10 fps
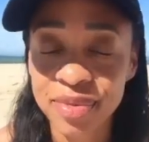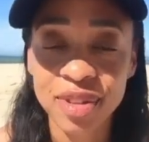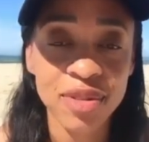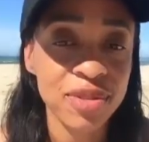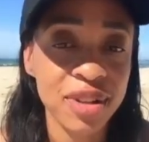
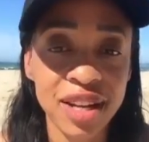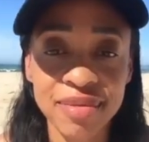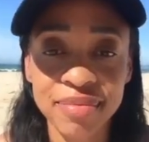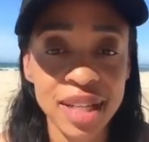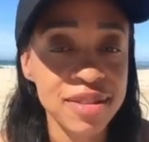Don't do that.
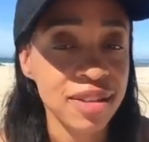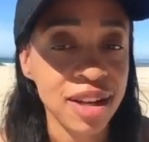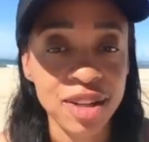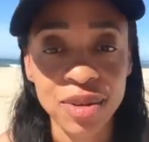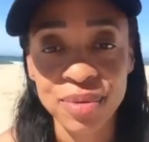It's
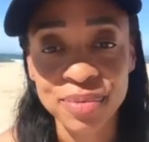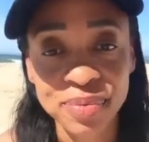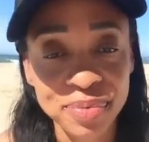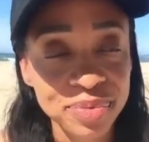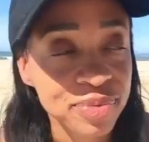not cute.
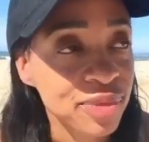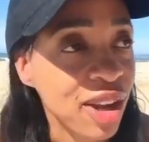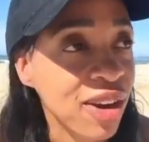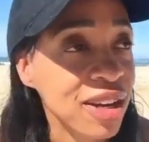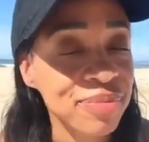
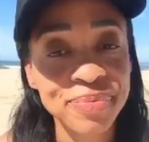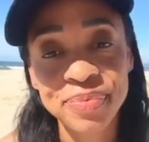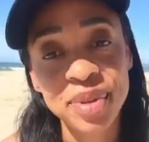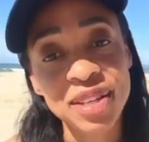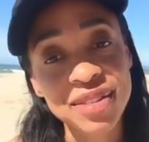All right.
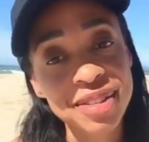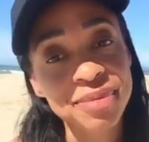Peace.